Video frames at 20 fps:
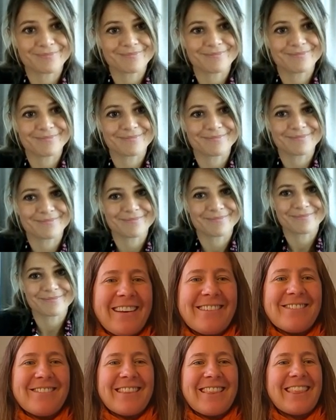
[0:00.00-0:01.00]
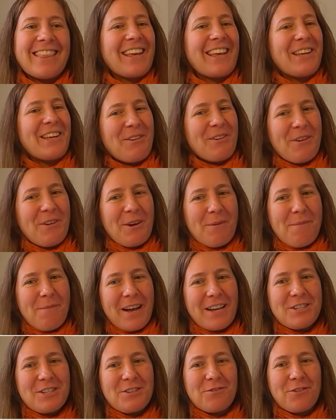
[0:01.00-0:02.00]
Okay, thank you very
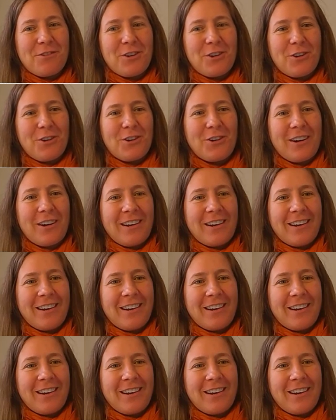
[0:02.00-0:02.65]
much for